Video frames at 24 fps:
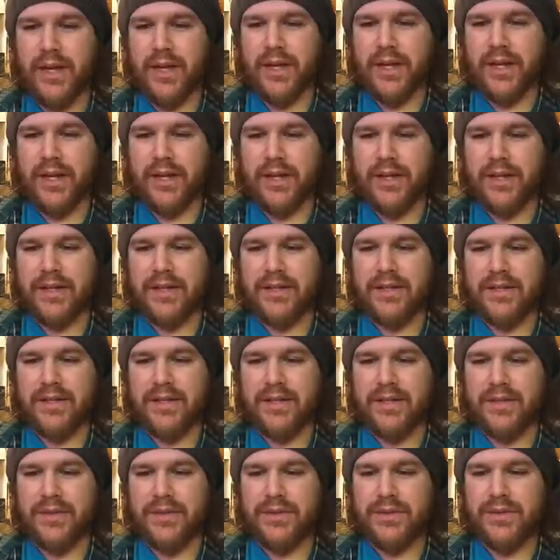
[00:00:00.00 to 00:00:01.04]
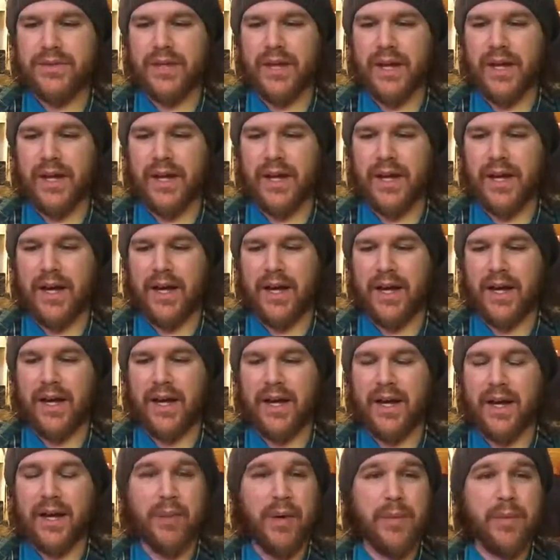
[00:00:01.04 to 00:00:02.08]
and it continues.
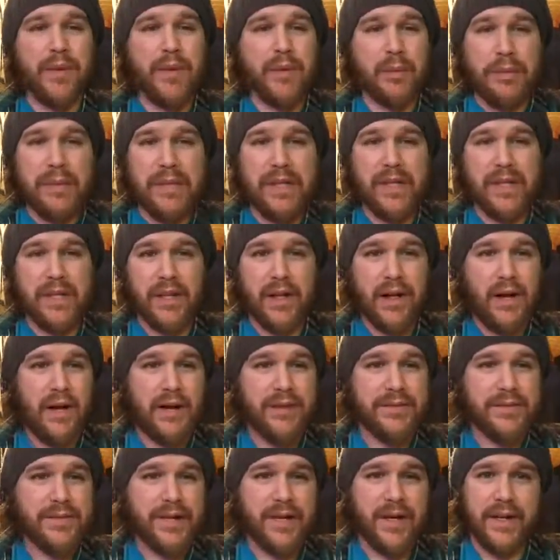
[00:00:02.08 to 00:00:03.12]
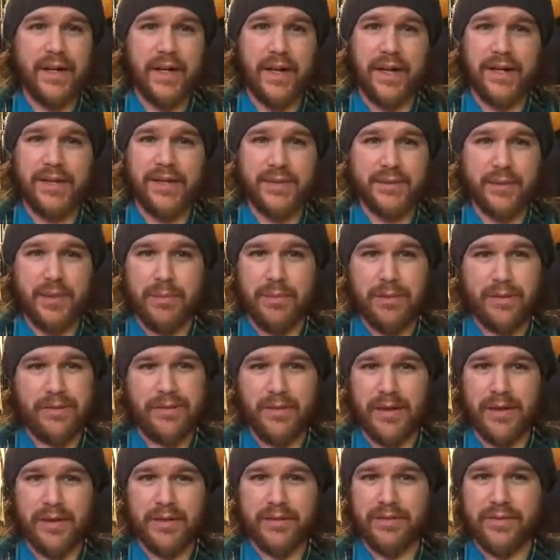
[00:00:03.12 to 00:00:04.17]
I may be completely off, and I just may be
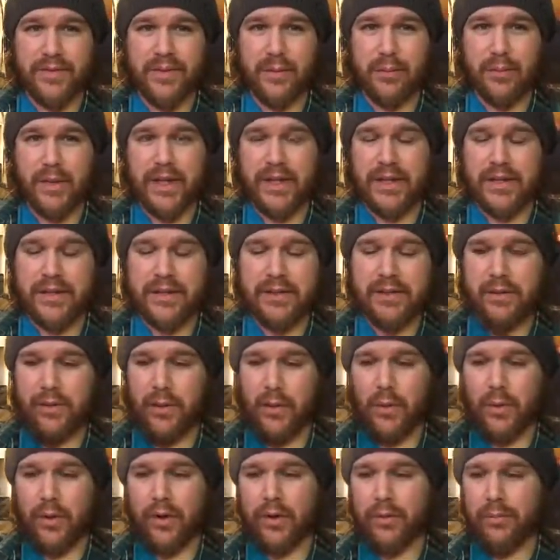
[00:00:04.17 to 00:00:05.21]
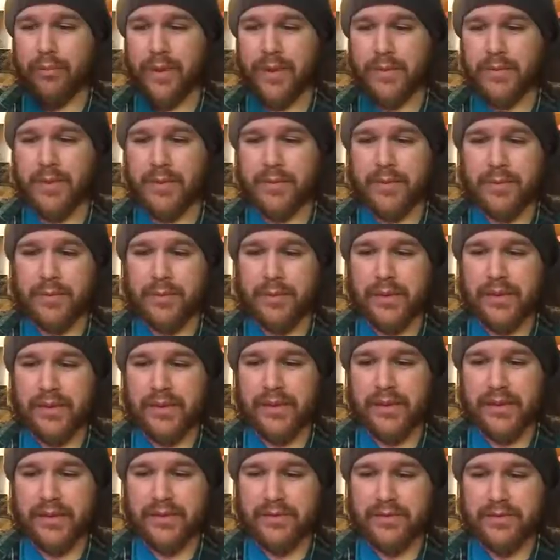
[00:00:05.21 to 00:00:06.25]
falling for the bait, or maybe I'm
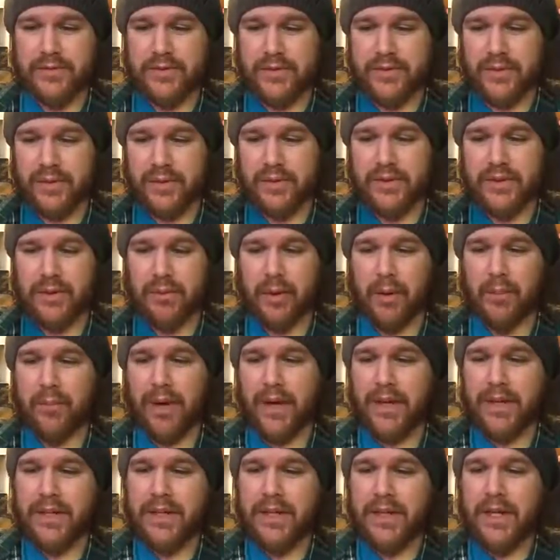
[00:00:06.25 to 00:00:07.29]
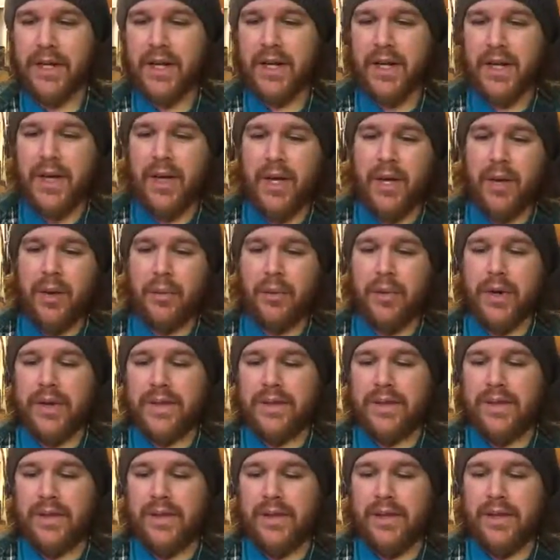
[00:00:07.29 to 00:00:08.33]
completely losing my mind.
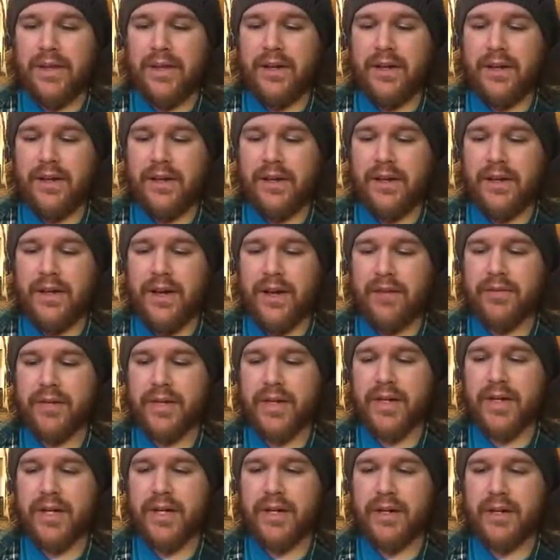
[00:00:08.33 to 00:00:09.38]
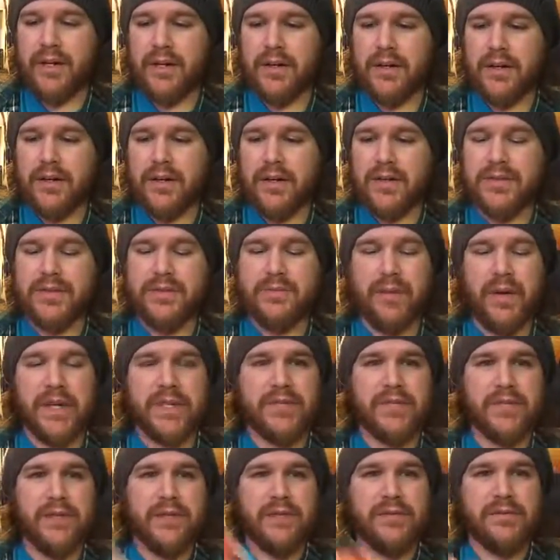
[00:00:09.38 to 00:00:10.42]
But the cover here
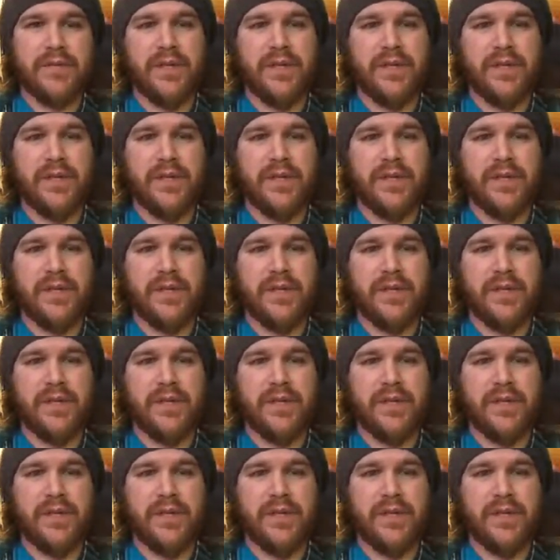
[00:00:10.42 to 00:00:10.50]
especially